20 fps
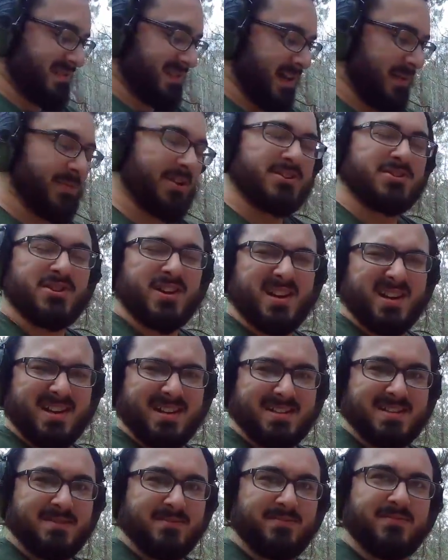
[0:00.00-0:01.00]
I'm going to try and
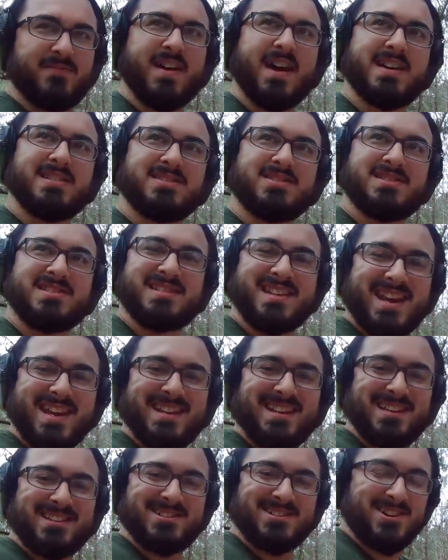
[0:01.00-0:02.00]
get some fast
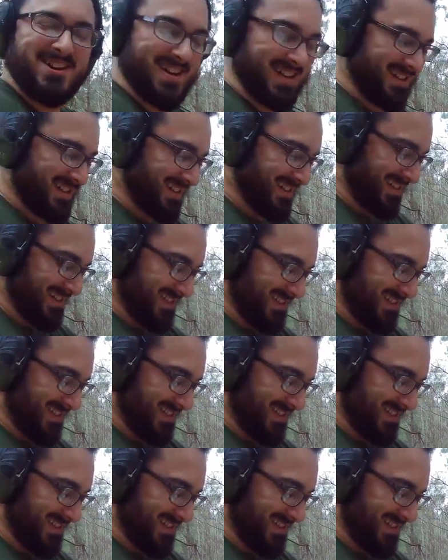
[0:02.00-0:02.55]
standing shots.